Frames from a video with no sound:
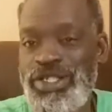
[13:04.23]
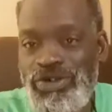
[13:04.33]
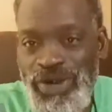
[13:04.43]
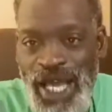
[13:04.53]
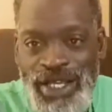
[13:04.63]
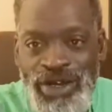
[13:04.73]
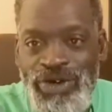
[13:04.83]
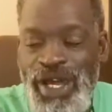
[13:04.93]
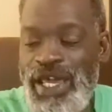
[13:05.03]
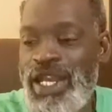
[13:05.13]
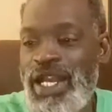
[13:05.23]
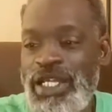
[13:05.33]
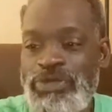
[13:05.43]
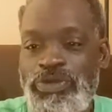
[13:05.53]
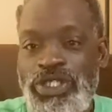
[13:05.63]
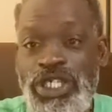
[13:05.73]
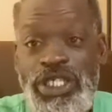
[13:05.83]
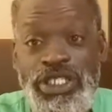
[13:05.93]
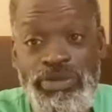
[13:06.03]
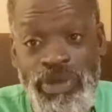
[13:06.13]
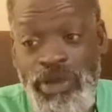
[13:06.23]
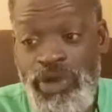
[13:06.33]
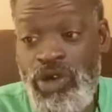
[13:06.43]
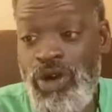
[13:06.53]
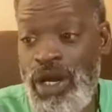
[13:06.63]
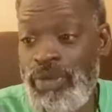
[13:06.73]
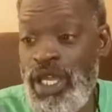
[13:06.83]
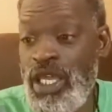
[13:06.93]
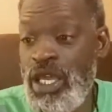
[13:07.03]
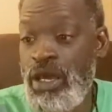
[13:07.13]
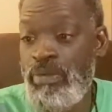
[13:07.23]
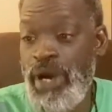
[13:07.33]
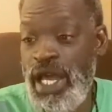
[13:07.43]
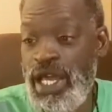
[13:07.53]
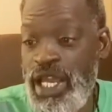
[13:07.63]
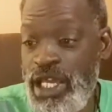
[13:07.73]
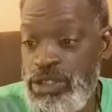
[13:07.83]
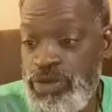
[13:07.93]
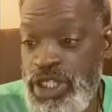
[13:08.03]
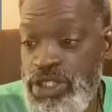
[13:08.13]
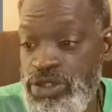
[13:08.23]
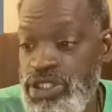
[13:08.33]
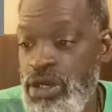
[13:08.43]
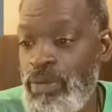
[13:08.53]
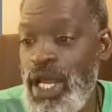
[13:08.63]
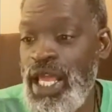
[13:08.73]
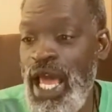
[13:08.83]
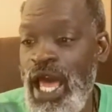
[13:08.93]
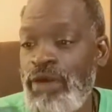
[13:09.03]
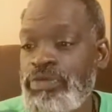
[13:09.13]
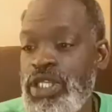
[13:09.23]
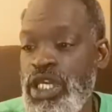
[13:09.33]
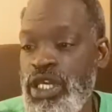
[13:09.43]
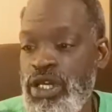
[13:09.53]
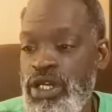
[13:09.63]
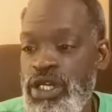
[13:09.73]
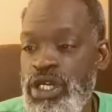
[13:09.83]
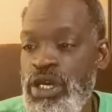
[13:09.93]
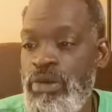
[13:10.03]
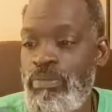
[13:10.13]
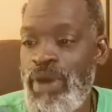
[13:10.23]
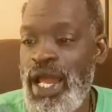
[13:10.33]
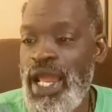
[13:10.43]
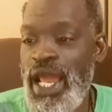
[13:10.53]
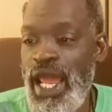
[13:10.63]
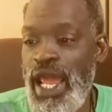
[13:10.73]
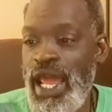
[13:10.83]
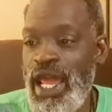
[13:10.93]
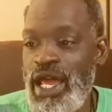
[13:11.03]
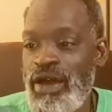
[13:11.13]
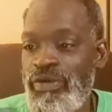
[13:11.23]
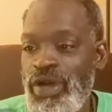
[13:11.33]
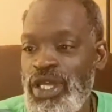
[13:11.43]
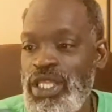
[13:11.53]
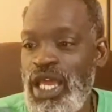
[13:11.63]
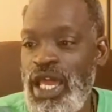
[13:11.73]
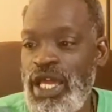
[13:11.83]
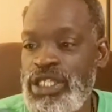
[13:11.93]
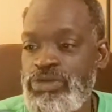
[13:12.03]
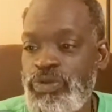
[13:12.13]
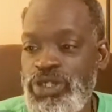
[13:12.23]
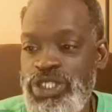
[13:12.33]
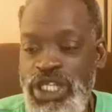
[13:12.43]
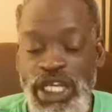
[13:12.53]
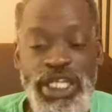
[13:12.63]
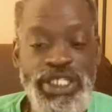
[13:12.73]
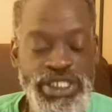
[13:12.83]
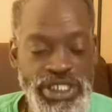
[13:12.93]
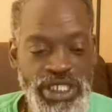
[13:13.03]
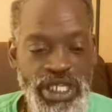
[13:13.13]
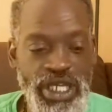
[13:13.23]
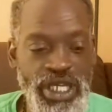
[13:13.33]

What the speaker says: So I don't have that expertise, and maybe Kwame might have the expertise, or somebody out there might have the expertise